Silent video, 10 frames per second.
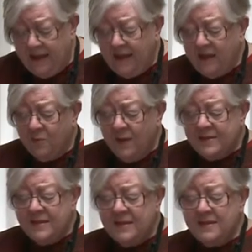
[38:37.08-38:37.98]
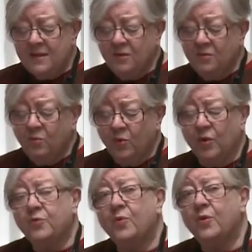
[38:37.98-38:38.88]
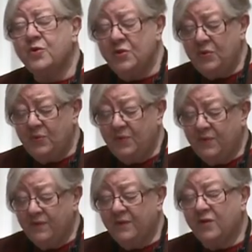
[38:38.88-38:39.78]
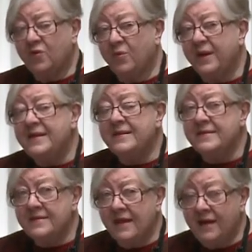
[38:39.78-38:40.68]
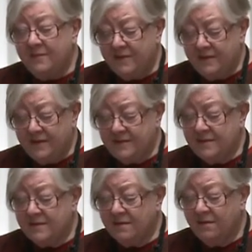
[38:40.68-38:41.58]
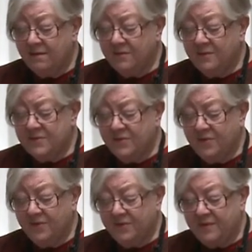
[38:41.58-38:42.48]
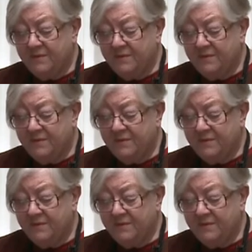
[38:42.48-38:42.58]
It wasn't until World War II that the Great Assignment, as it's called, was ordered.